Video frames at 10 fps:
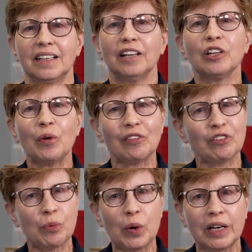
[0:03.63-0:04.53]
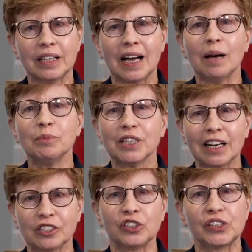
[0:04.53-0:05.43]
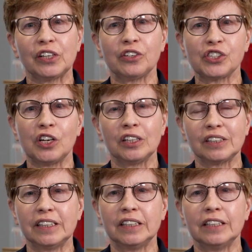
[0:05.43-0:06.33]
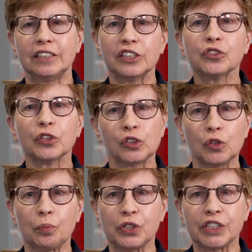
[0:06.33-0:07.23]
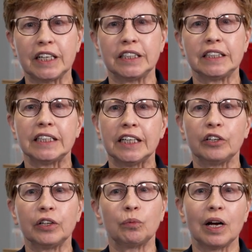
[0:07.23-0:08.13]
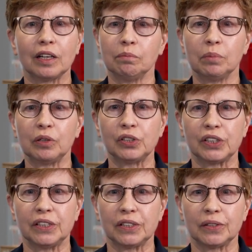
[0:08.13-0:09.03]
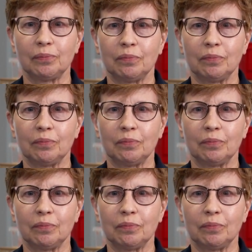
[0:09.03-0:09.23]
Hello everyone, I'm Dr. Sarah Chauncey, District Superintendent here at Rockland BOCES.